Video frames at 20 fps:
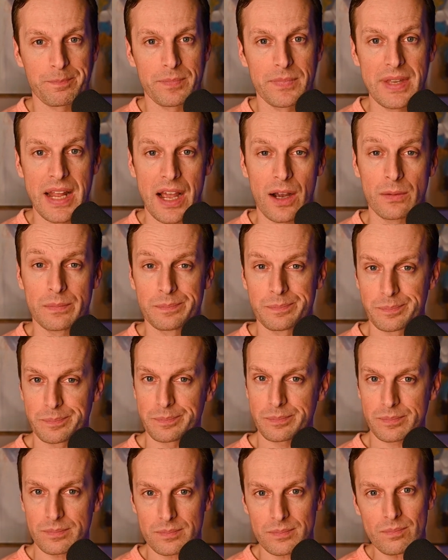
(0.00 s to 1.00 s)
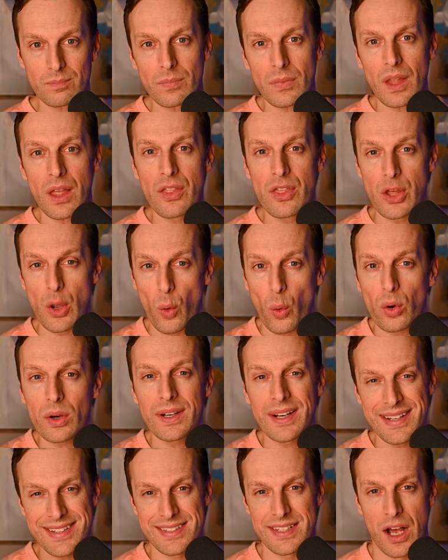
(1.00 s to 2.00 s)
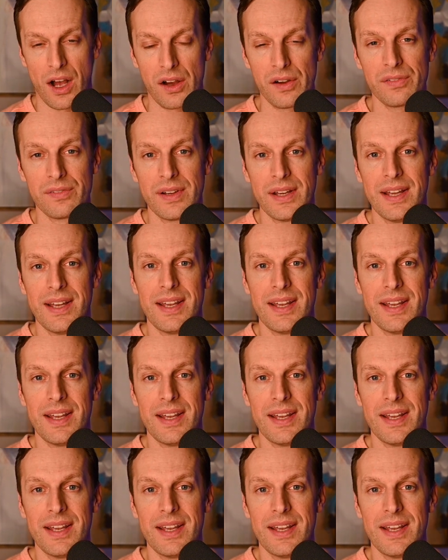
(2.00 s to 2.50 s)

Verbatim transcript: Now, the organ itself